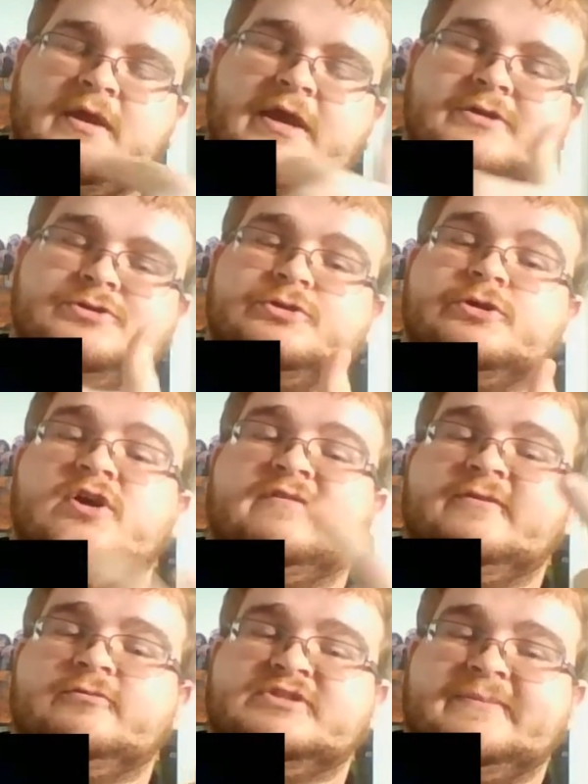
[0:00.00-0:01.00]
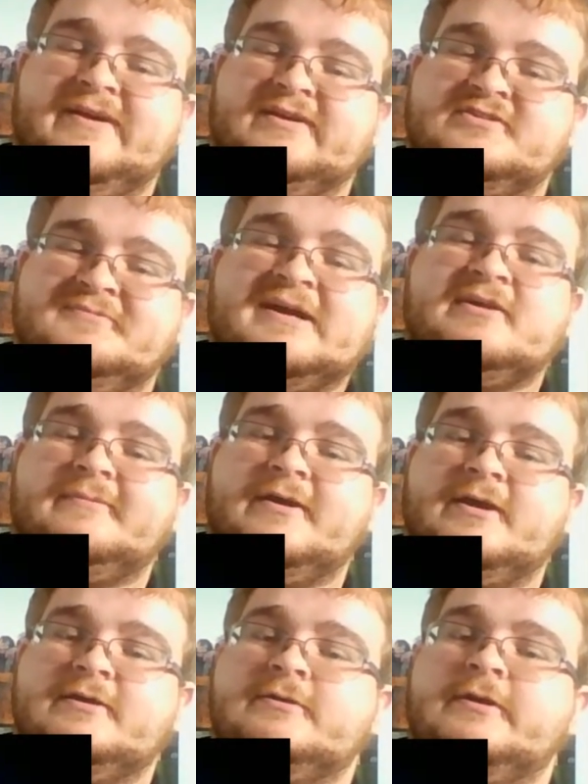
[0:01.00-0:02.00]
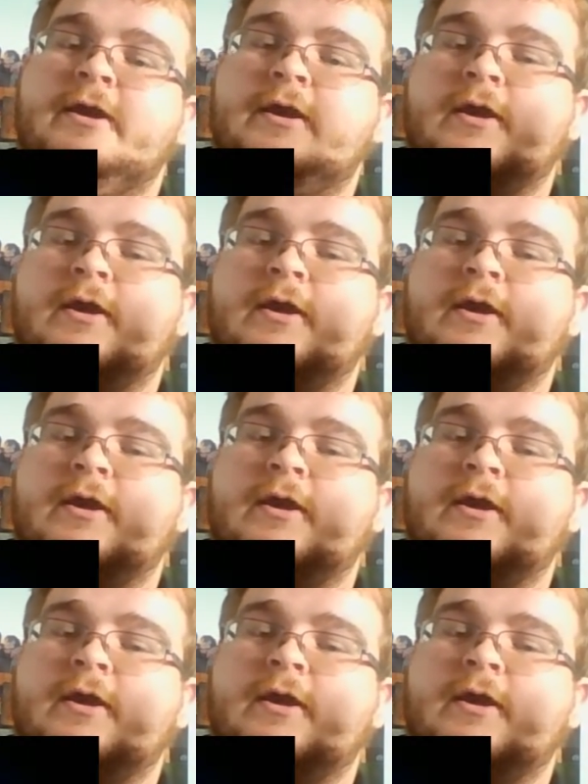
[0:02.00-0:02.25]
Andrew Garfield was the better Spider-Man.